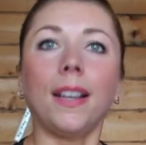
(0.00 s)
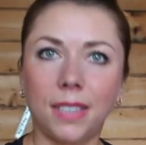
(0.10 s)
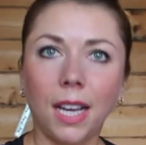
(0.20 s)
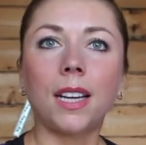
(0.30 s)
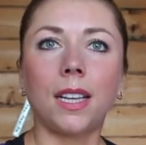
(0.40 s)

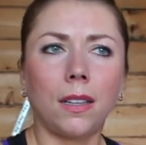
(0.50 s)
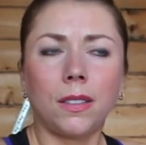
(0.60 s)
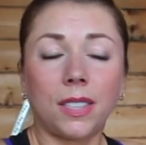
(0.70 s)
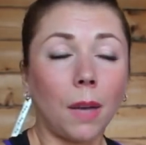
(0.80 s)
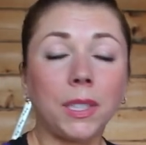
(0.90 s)
Exactly.
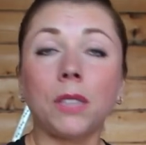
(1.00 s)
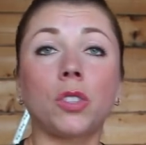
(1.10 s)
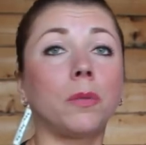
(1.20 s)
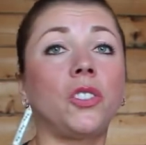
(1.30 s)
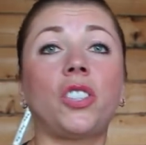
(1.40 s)
Something
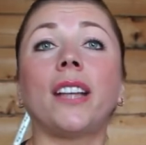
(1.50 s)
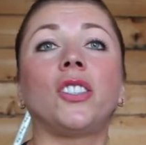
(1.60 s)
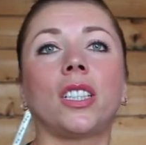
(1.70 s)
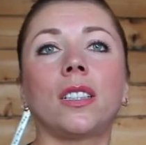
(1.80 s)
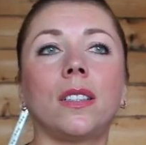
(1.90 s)
was
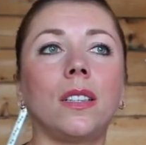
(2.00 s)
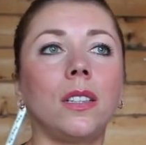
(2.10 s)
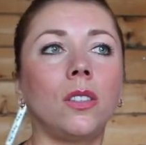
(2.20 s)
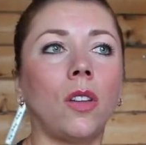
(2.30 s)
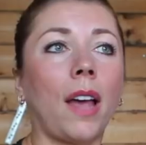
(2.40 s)
changing.
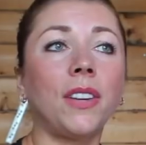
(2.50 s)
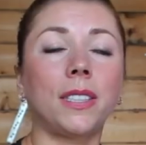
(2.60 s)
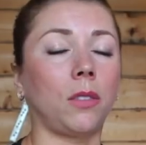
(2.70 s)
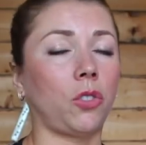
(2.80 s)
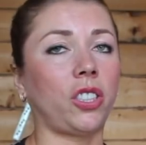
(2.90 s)

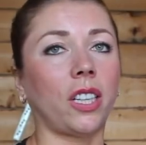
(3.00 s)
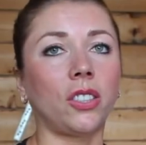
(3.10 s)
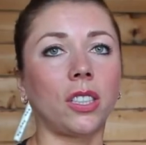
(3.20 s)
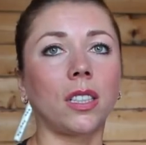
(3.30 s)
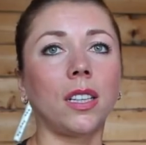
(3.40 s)
Everything was
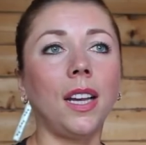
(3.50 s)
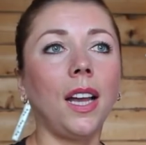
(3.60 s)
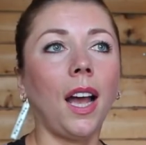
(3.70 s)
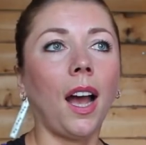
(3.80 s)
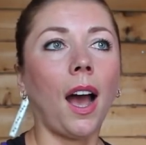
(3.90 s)
changing.
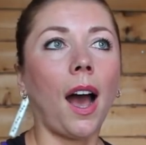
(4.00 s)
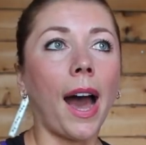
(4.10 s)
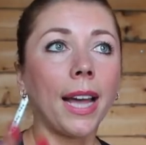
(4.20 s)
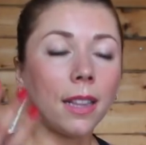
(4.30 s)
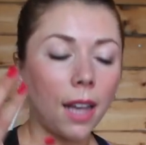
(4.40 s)

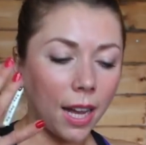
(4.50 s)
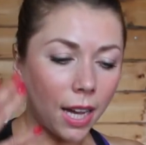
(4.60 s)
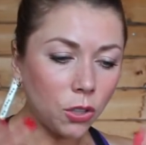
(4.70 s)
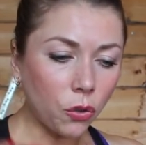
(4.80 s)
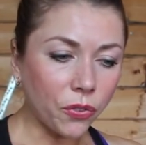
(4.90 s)
I
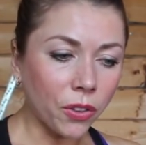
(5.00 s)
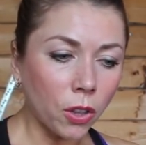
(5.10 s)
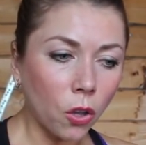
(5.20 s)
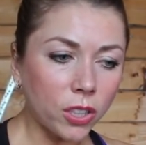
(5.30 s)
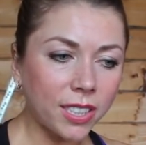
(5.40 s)
kind of
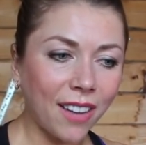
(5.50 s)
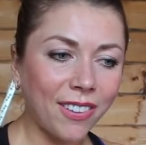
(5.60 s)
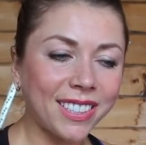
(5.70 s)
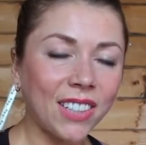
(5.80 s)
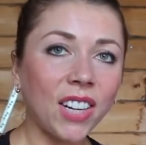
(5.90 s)
lost
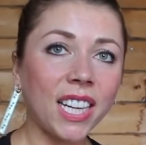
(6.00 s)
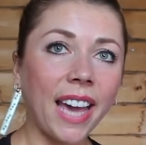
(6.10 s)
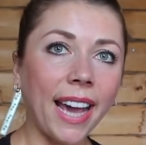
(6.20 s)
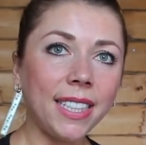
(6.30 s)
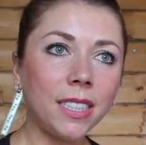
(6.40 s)
everything I
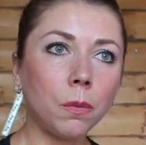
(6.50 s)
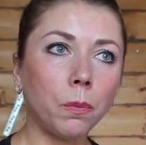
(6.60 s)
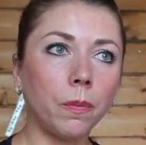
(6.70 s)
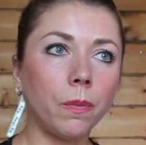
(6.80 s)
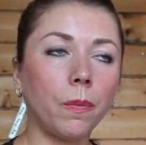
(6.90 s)
gained,
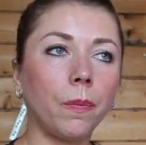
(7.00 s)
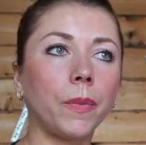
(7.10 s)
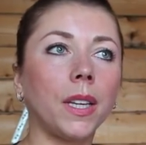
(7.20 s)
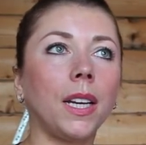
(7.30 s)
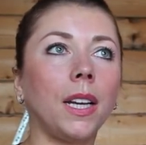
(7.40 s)

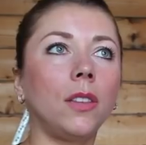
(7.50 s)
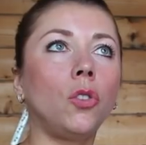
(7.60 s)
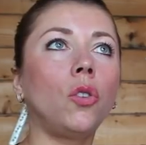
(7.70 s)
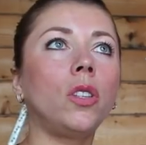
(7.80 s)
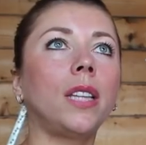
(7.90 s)

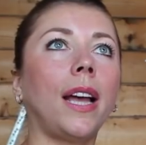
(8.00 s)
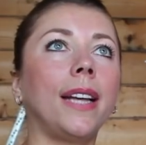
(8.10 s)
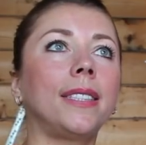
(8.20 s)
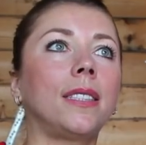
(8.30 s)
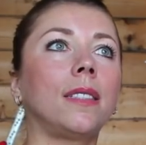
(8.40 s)
not
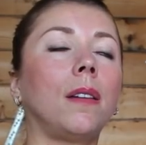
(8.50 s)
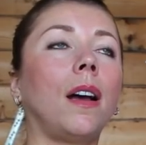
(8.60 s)
as